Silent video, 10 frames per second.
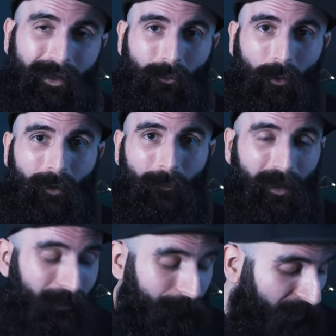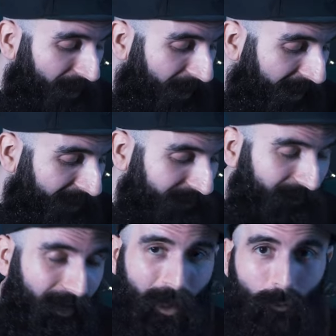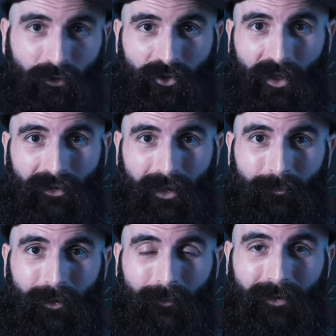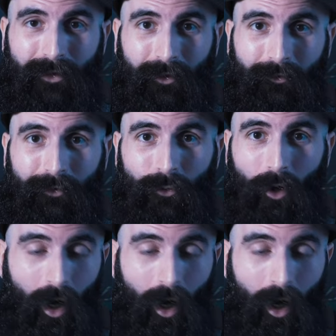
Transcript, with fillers: and the one minor. And uh, I was just implementing a few